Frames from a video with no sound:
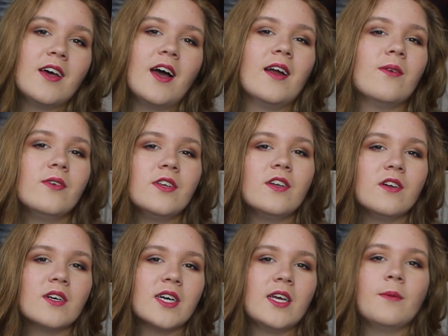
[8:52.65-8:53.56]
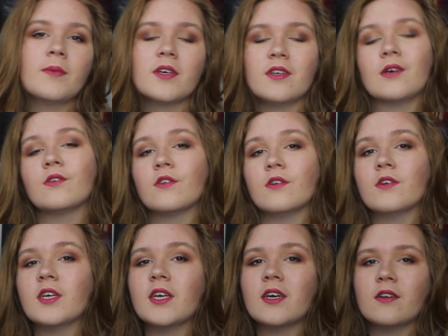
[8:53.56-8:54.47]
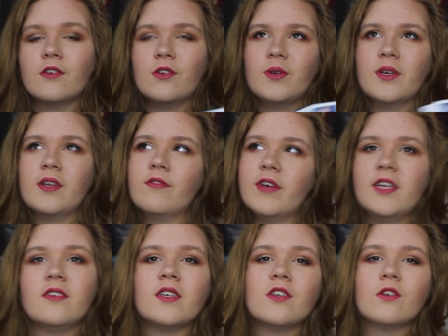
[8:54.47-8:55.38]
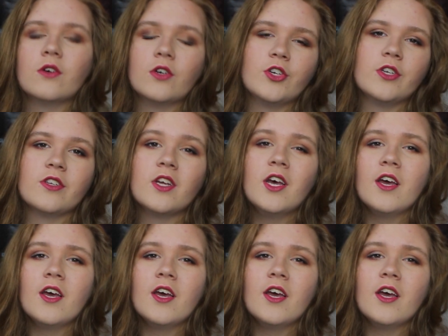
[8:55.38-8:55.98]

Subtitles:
and I wanted to look at him because I was looking at doing face distortions,